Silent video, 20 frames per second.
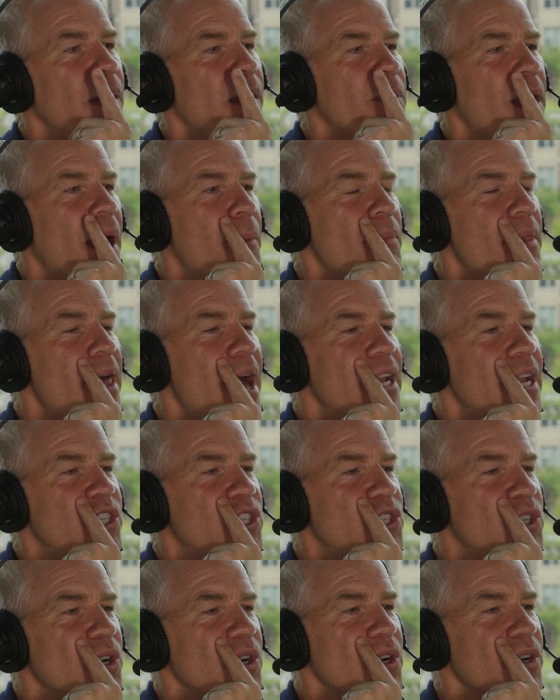I'm, I'm not
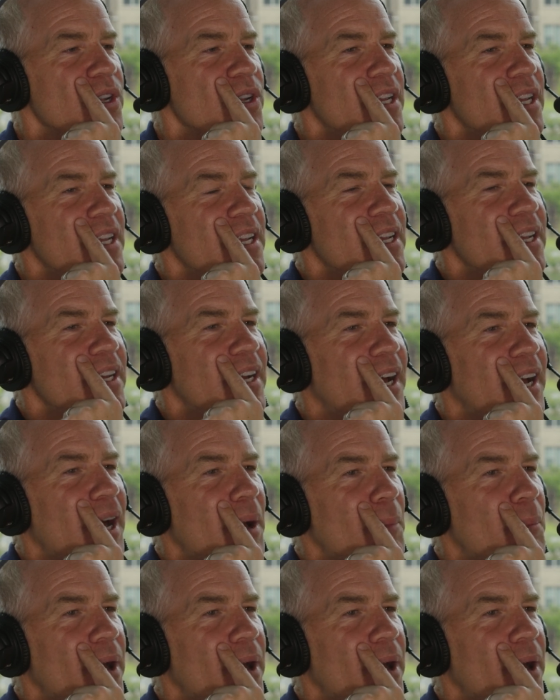sure, uh,